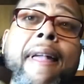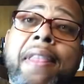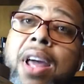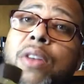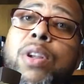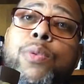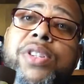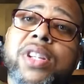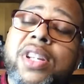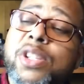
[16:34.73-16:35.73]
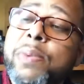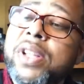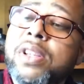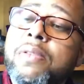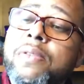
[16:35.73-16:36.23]
not only was it
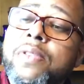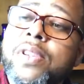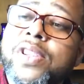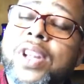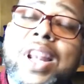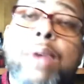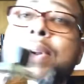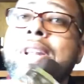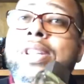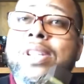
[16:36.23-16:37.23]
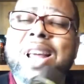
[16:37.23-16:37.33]
expensive, celebrities.